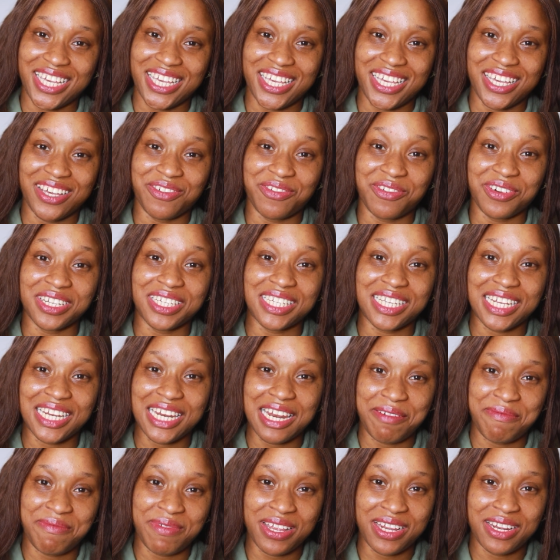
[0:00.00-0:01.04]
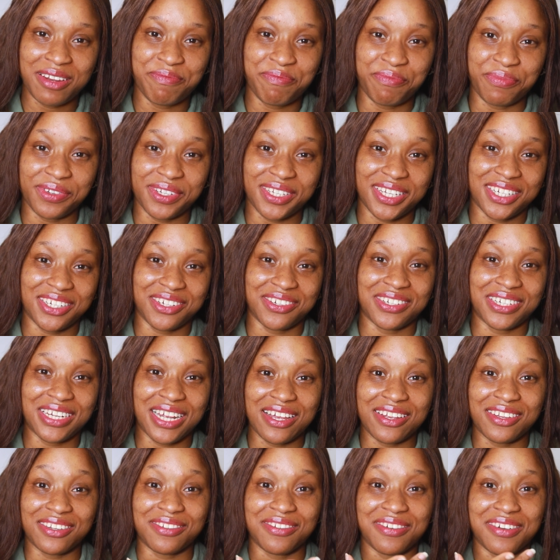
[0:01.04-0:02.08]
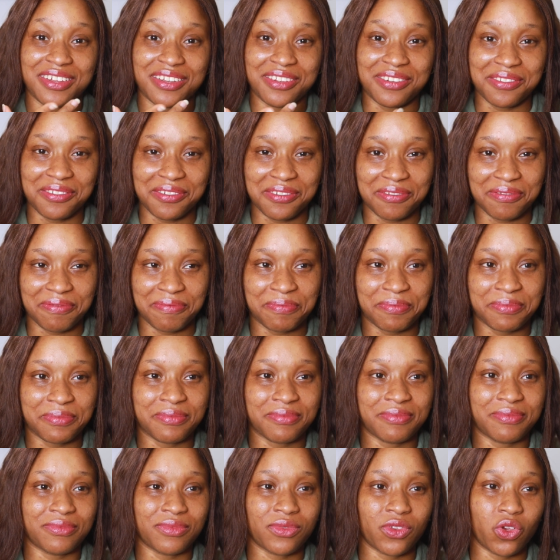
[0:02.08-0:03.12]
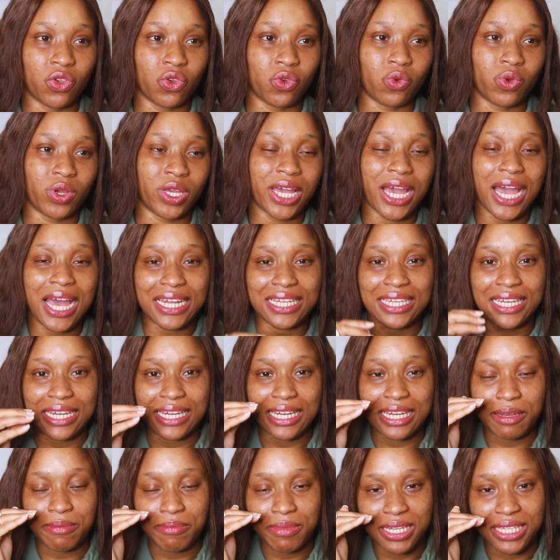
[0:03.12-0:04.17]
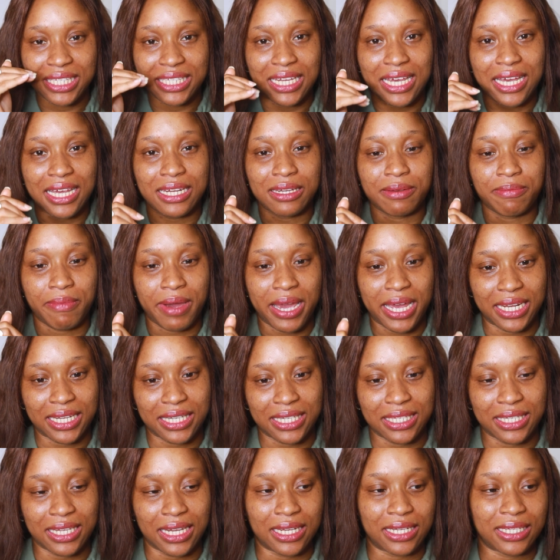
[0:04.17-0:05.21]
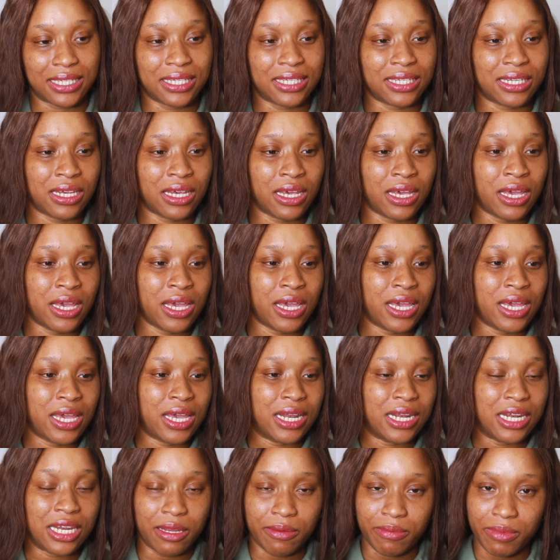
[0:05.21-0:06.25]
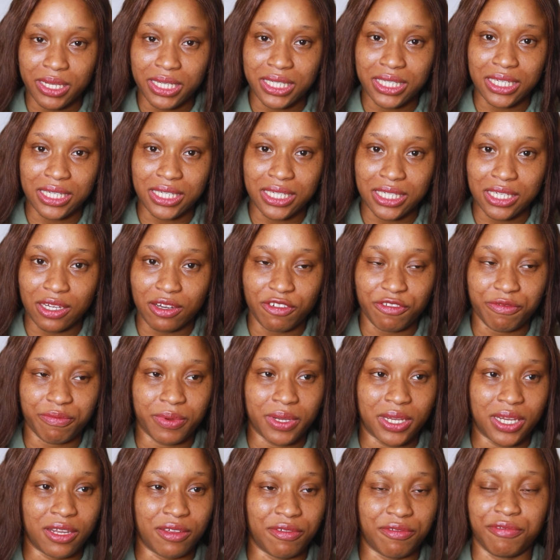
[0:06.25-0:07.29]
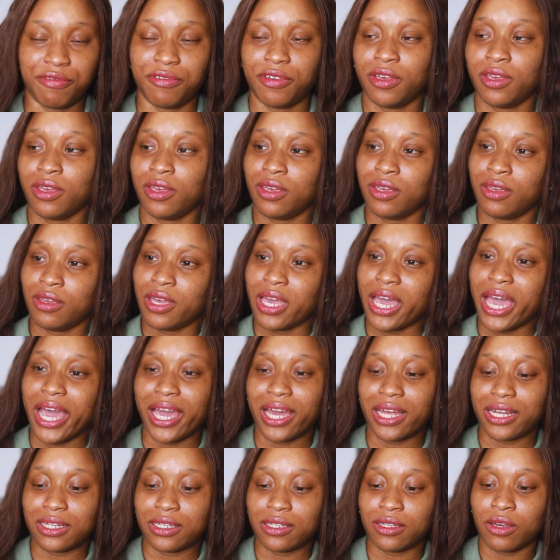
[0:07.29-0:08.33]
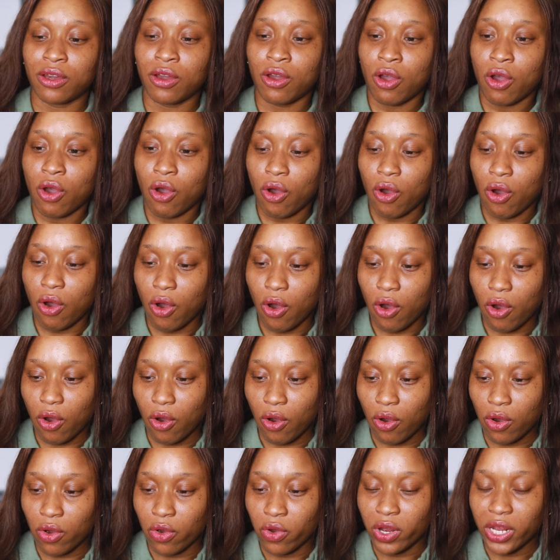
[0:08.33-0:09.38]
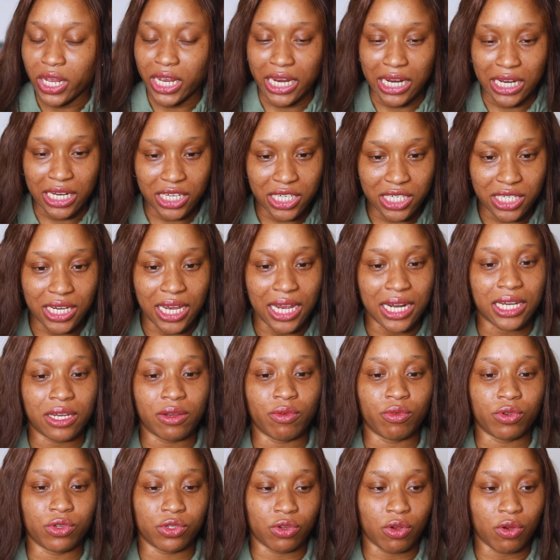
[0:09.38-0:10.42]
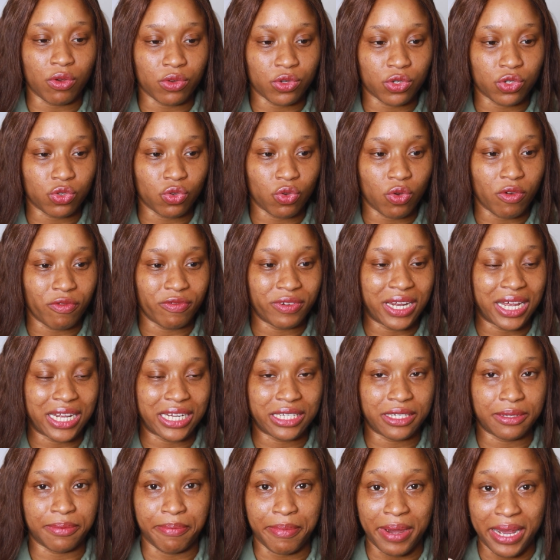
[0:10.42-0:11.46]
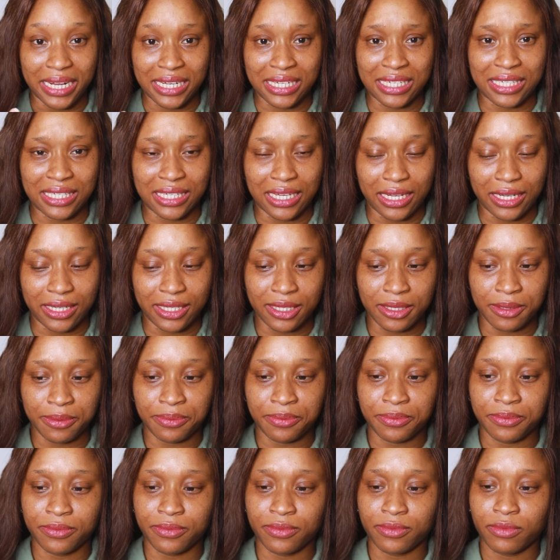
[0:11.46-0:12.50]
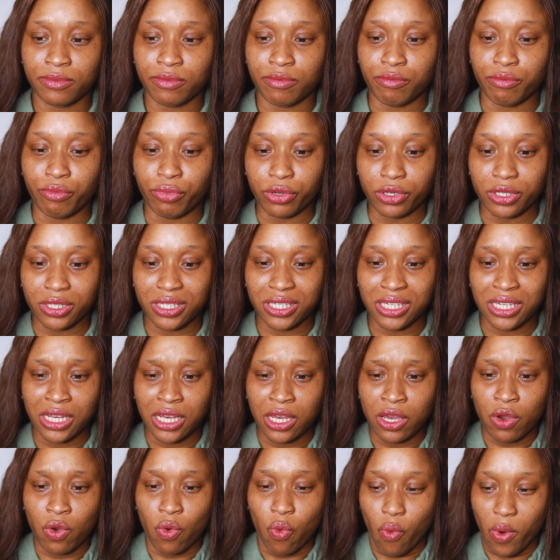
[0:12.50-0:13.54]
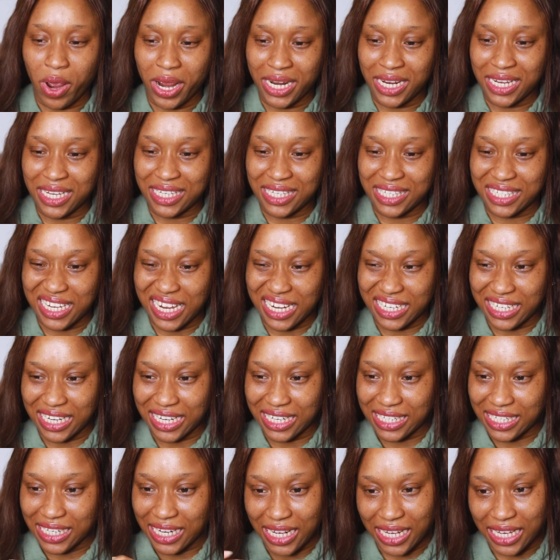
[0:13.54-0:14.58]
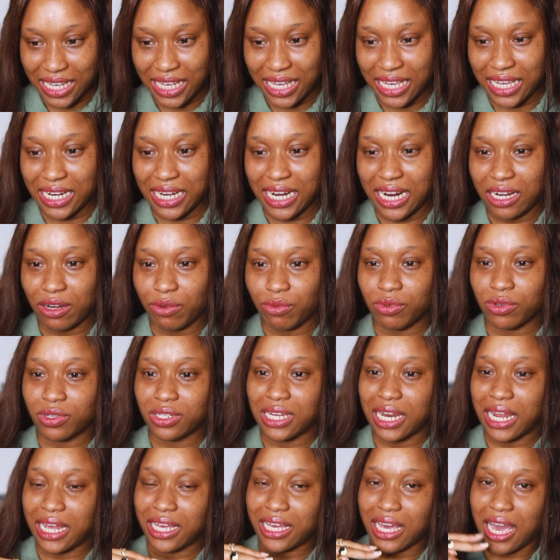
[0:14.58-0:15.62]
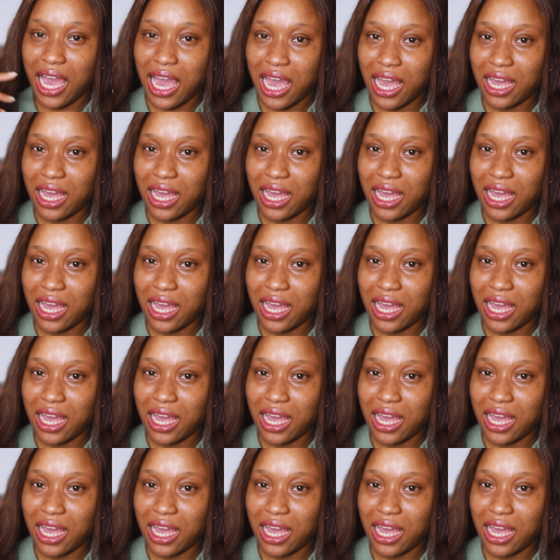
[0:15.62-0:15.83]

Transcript: he was claiming possession that is not his own. He had a limited mindset, limiting self-belief, and Her initially was also of that mindset, but when he started thinking and he was like,